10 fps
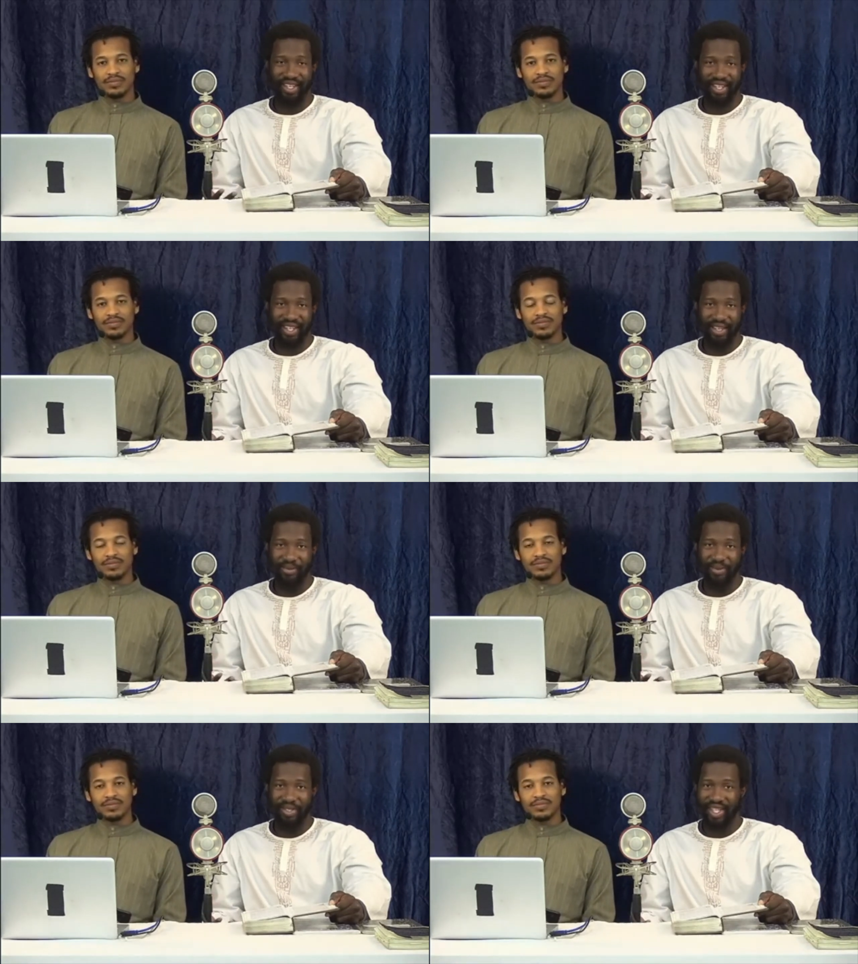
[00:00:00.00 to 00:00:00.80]

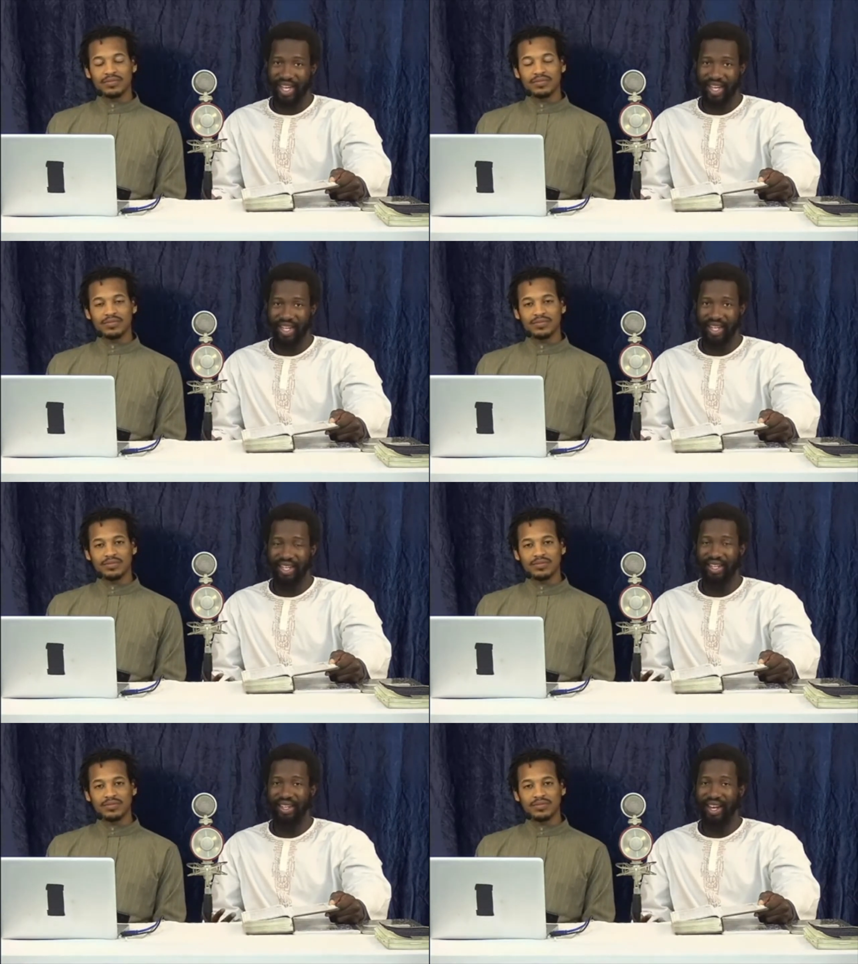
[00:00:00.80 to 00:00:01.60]
Speaker 1: Hebrews
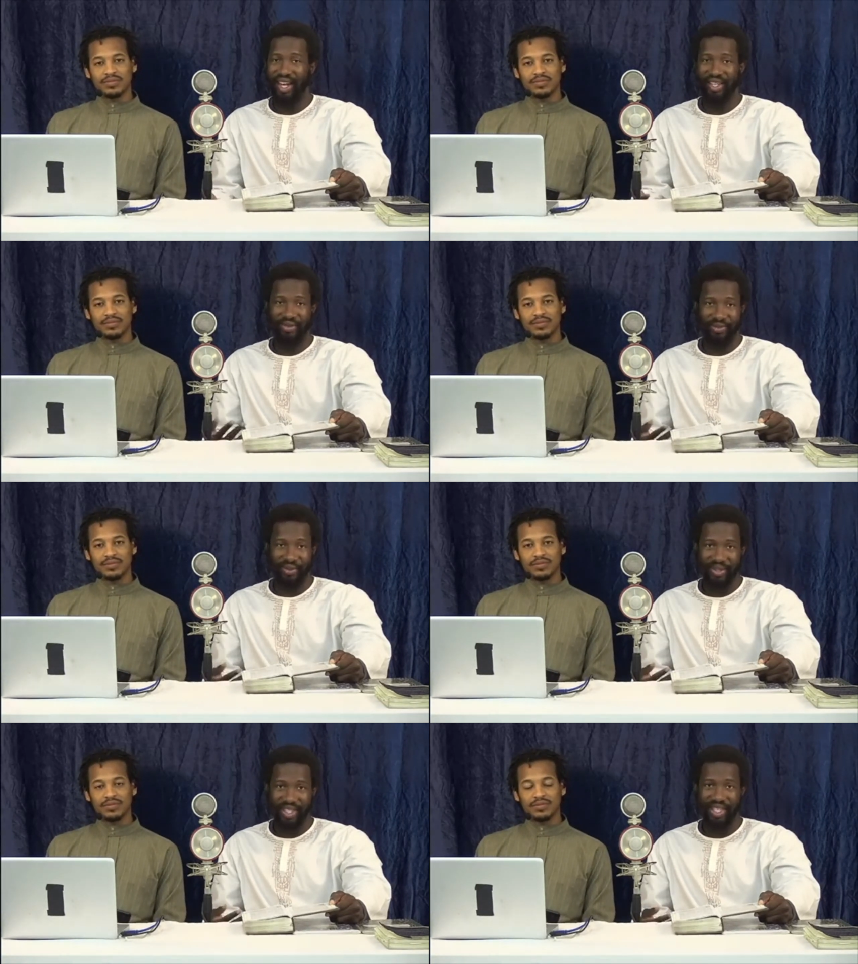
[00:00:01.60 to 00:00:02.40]
nine, nine to
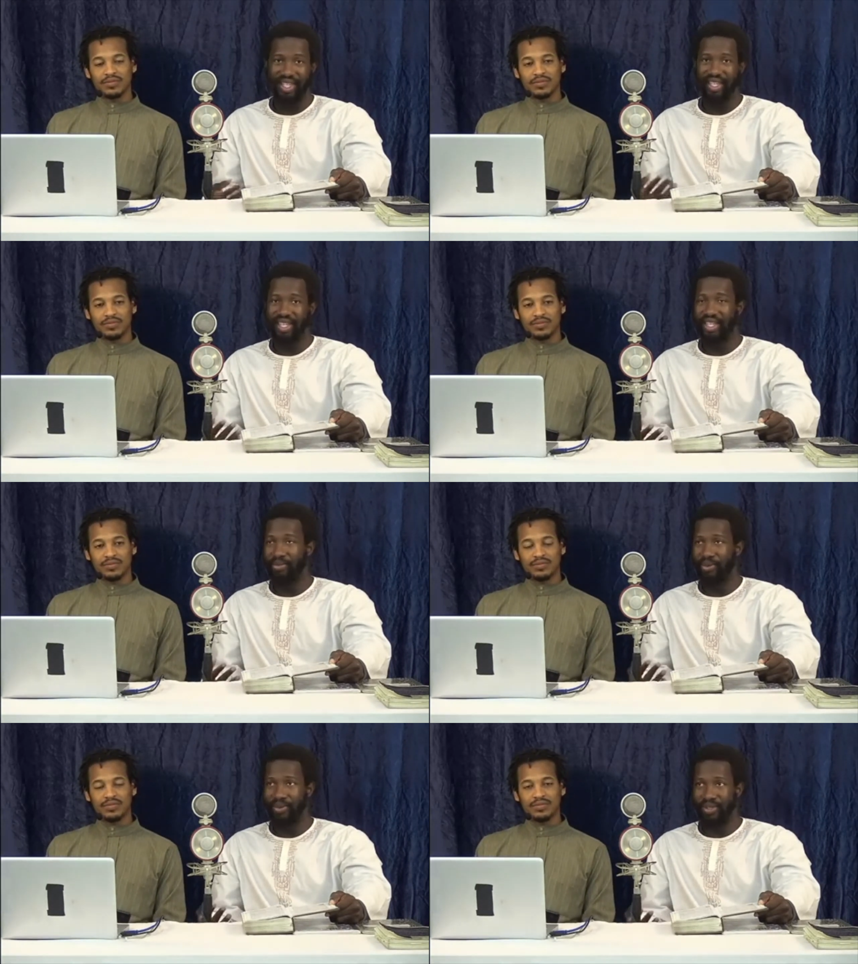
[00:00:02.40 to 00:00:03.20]
fourteen, and
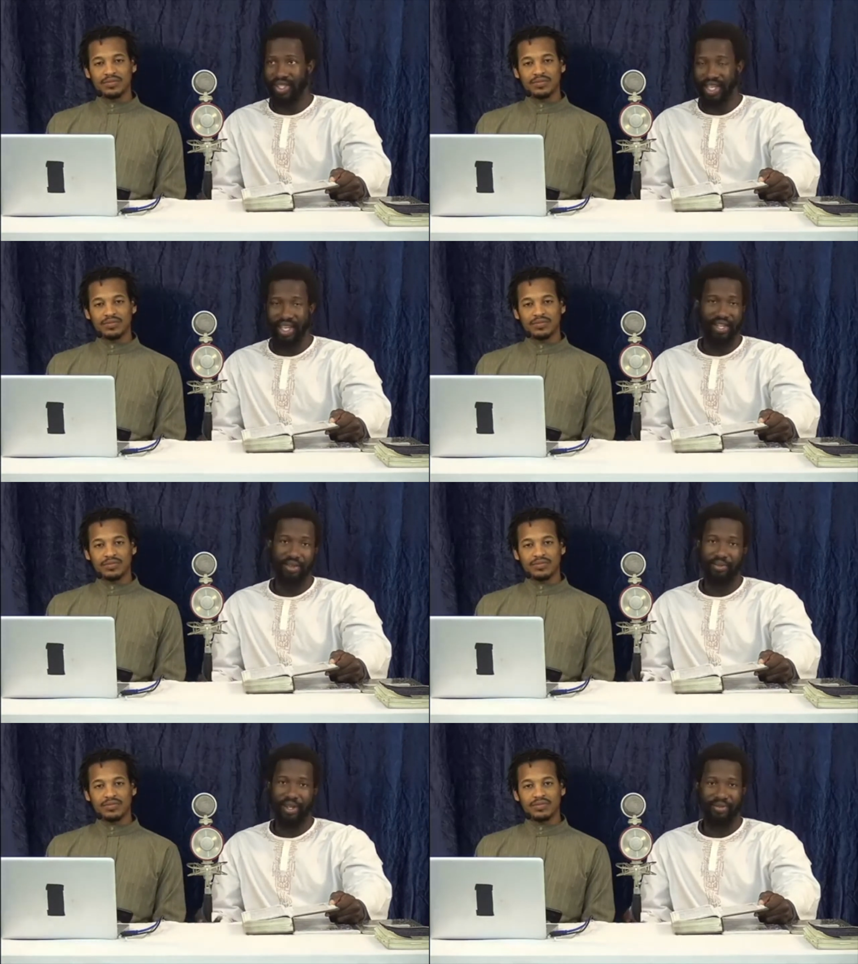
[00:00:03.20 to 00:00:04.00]
Hebrews ten,
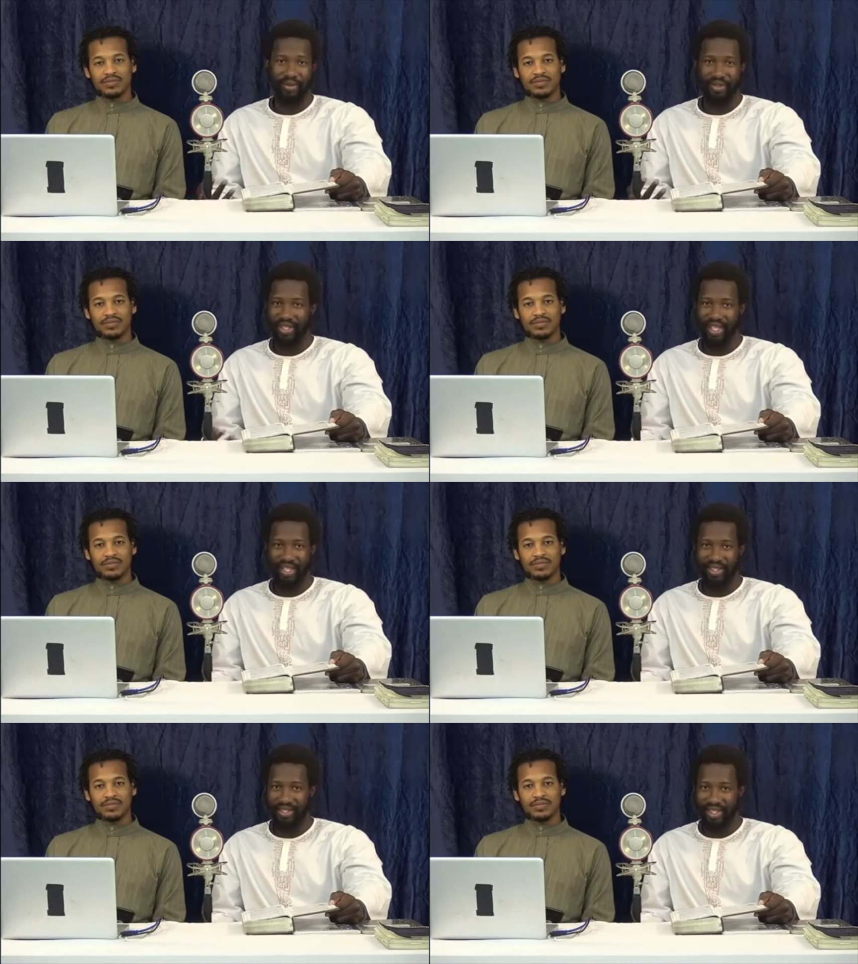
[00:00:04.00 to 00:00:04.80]
about verse ten
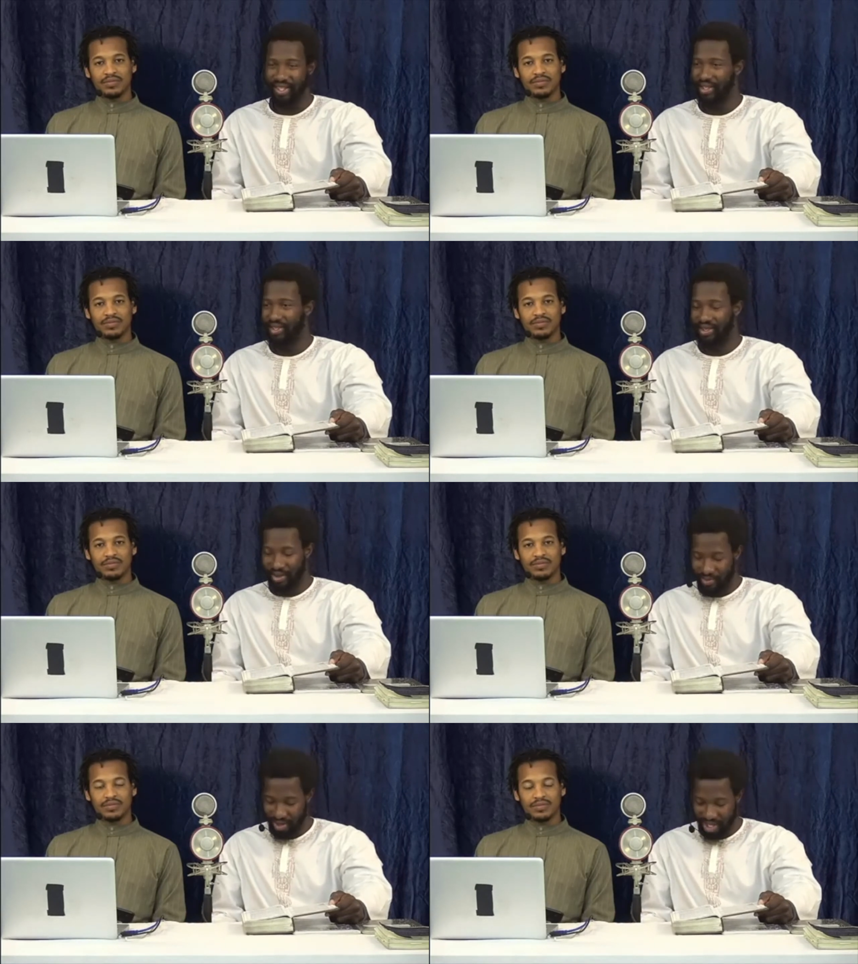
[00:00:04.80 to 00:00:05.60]
to six,
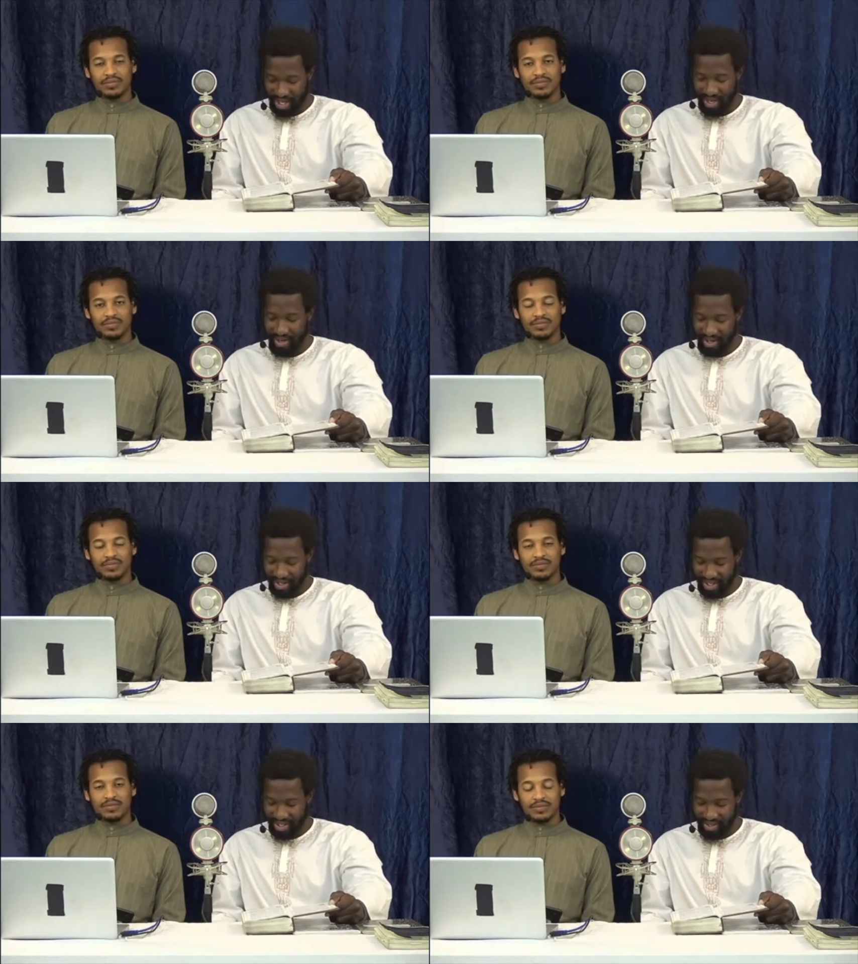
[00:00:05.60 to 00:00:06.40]
somewhere there.
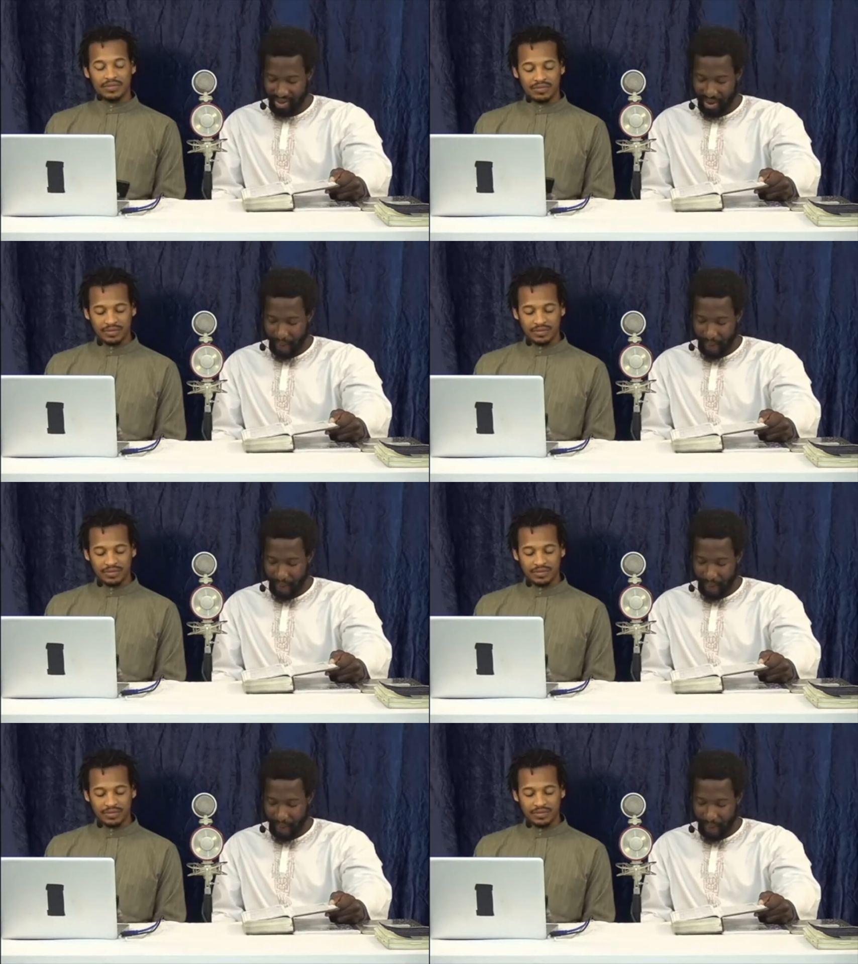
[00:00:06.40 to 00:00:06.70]
Continue.